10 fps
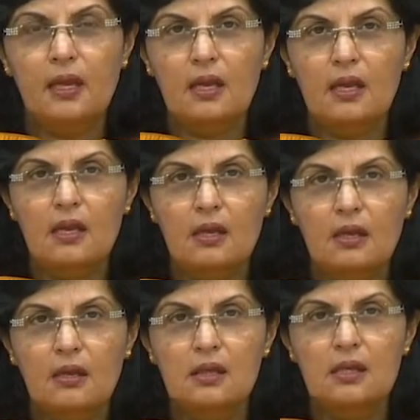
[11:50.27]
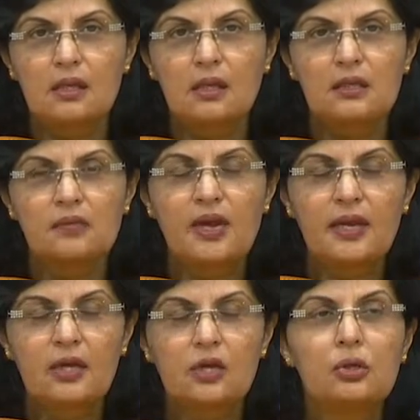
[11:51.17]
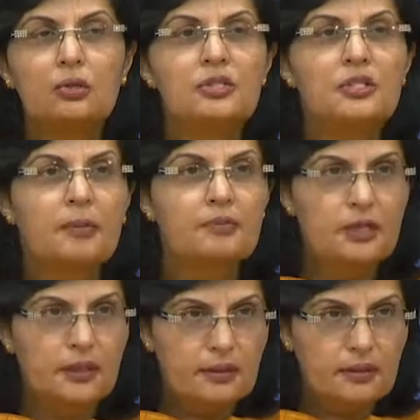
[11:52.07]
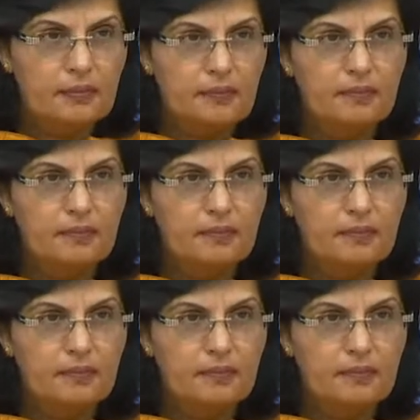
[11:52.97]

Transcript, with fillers: is a very huge subject,